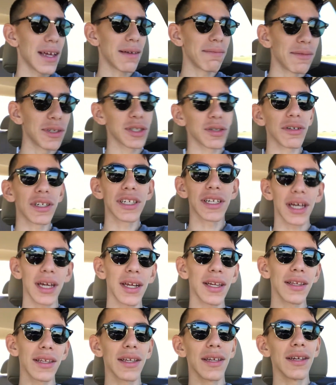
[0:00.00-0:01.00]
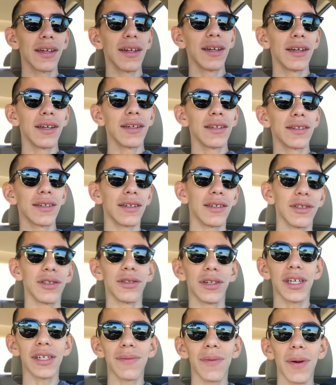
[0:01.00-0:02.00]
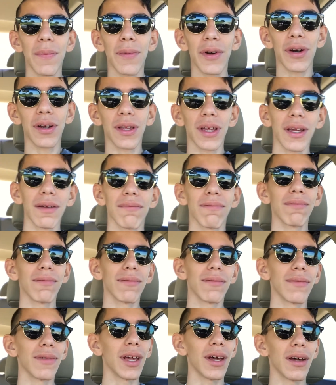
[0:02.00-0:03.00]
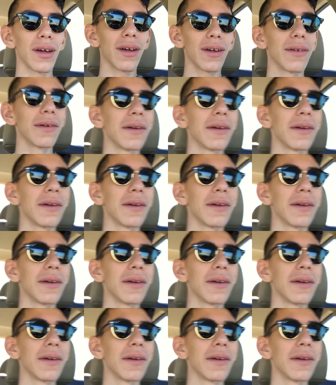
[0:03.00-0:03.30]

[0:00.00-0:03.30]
I'm so excited. So today is my birthday. Duh.